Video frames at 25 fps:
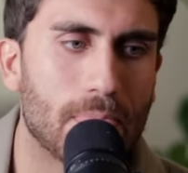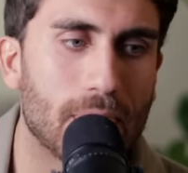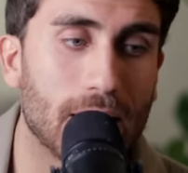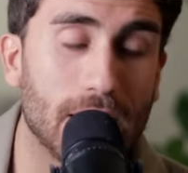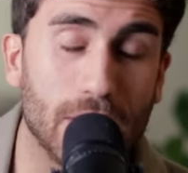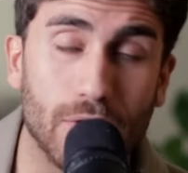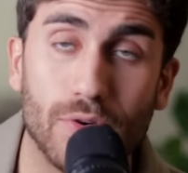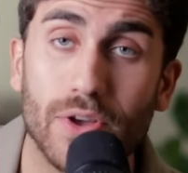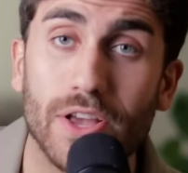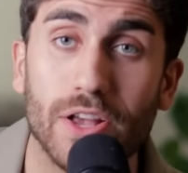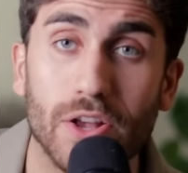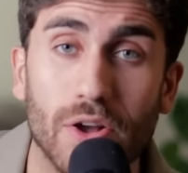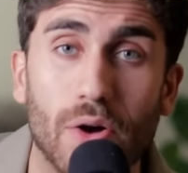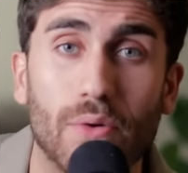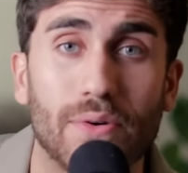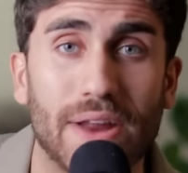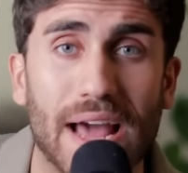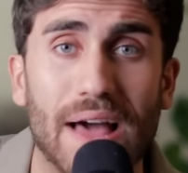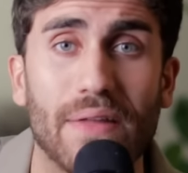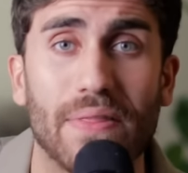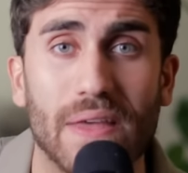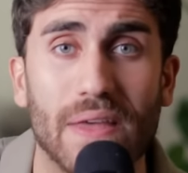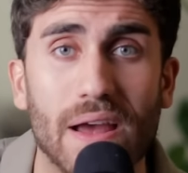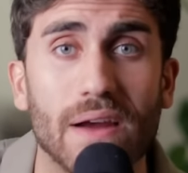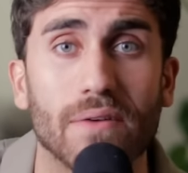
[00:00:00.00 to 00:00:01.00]
You can go
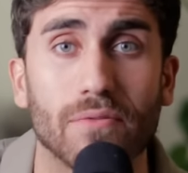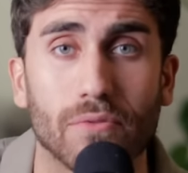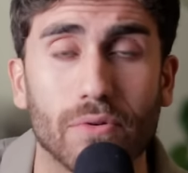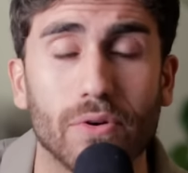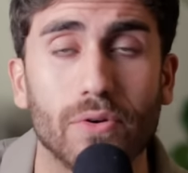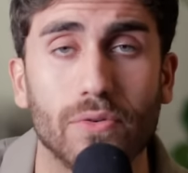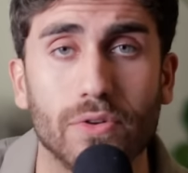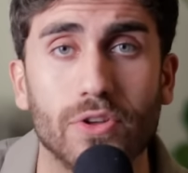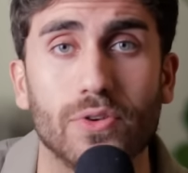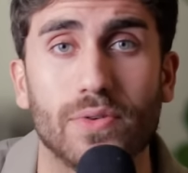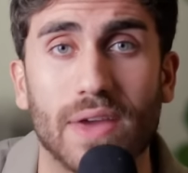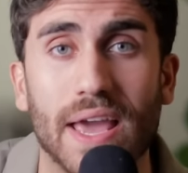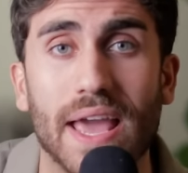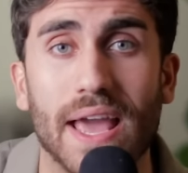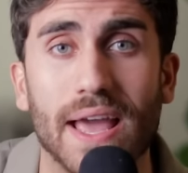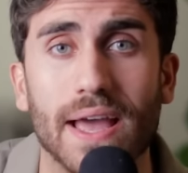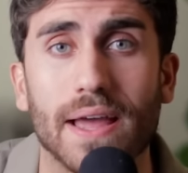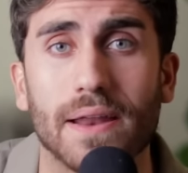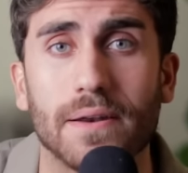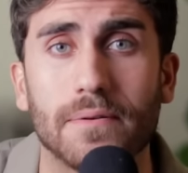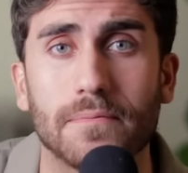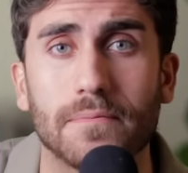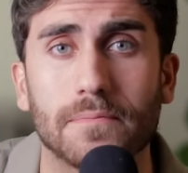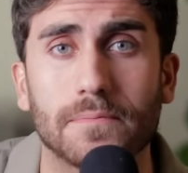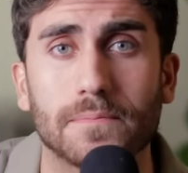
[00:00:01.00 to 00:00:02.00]
down that route, you
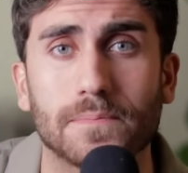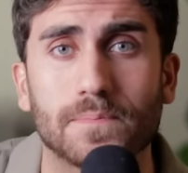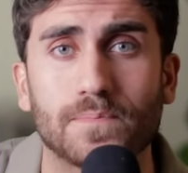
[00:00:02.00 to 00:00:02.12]
can.